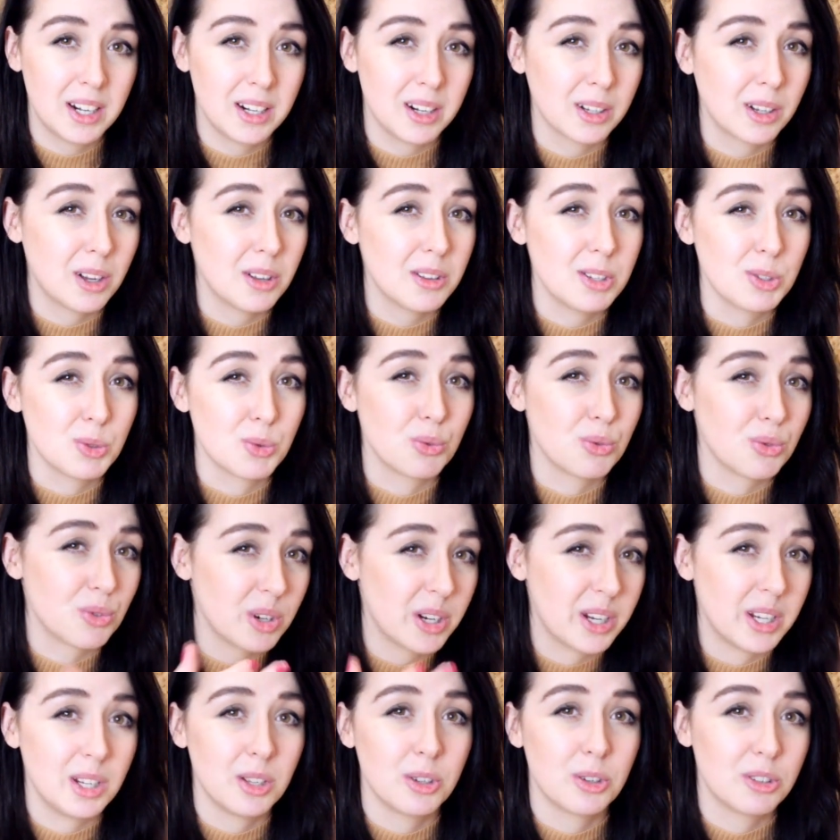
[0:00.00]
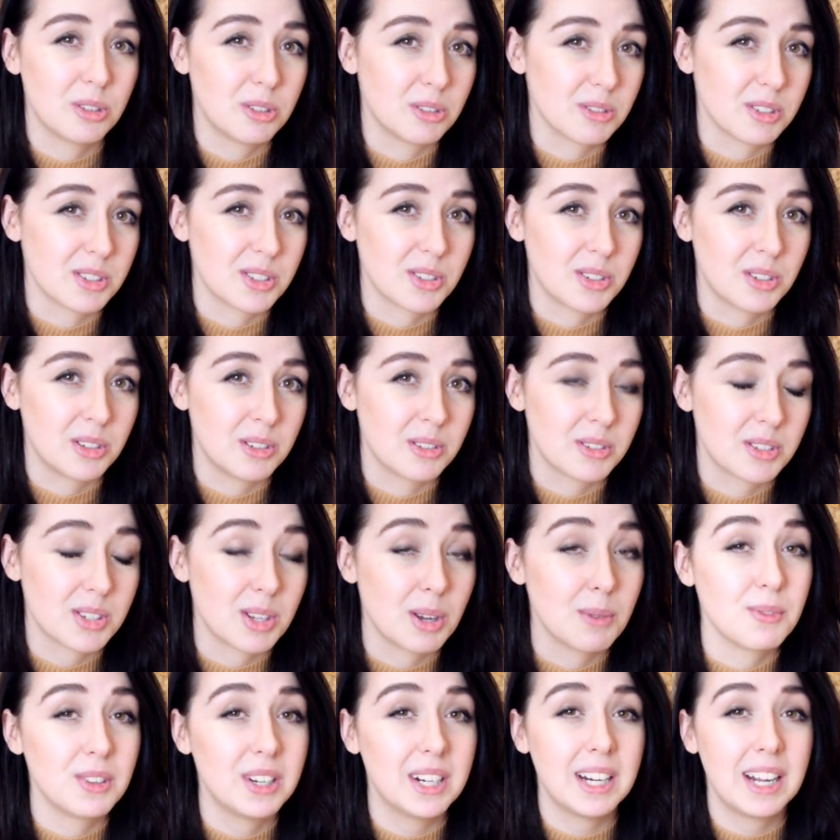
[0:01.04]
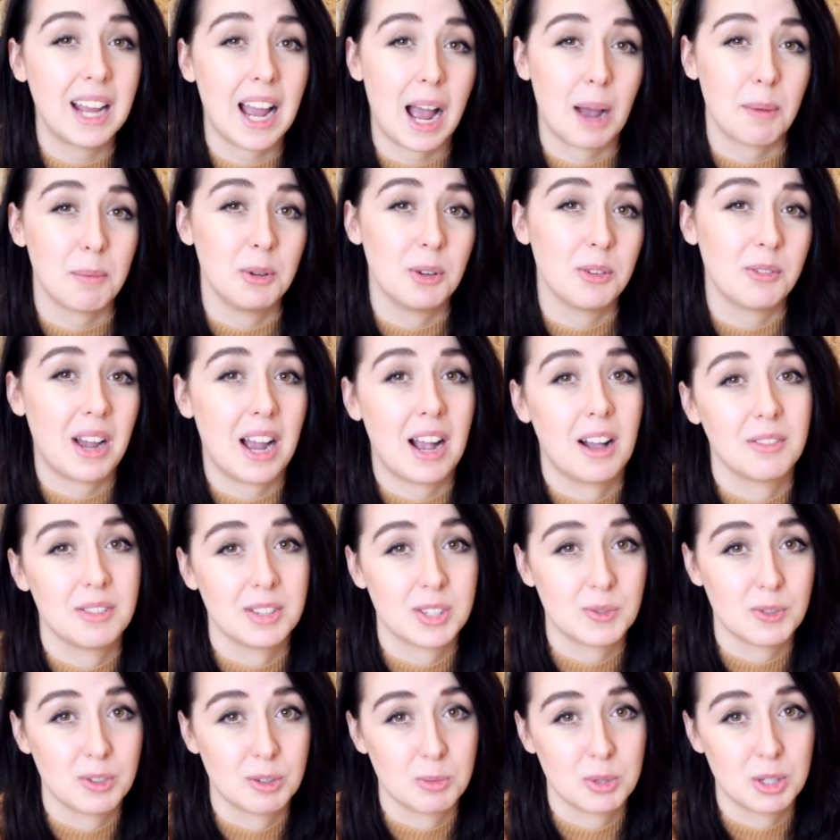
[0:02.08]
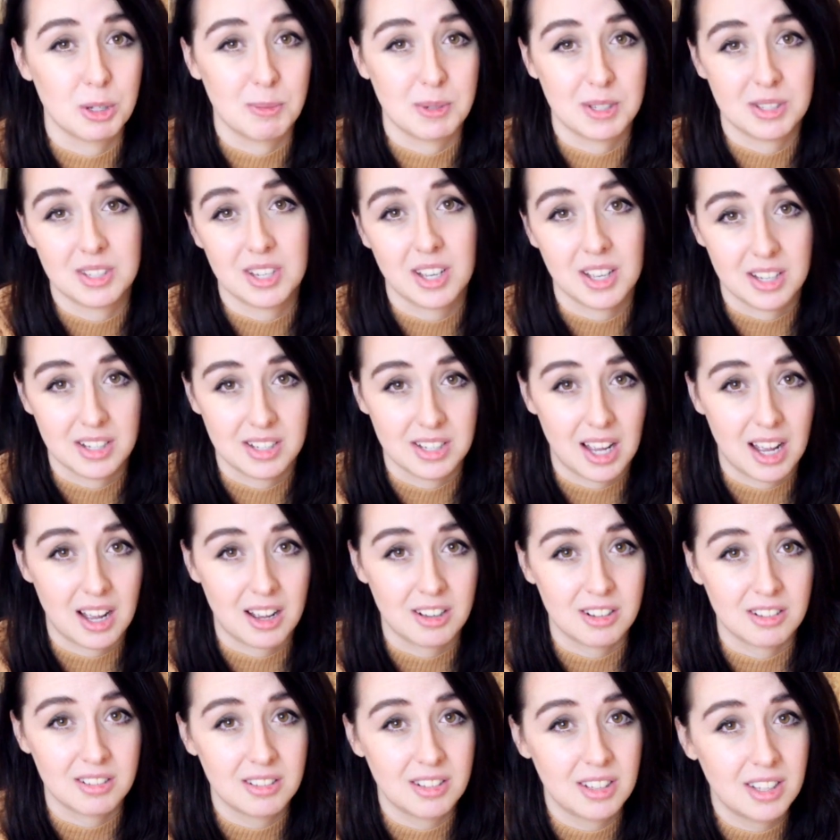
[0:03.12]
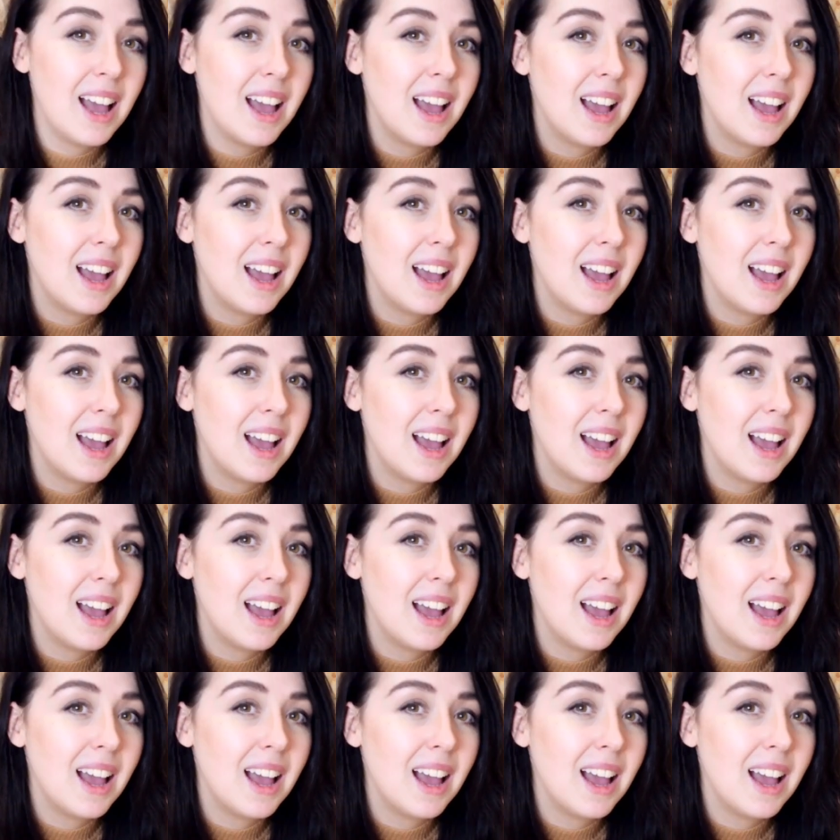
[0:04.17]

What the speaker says: and I got these really cool results, so I'm really happy with how this film soup has turned out.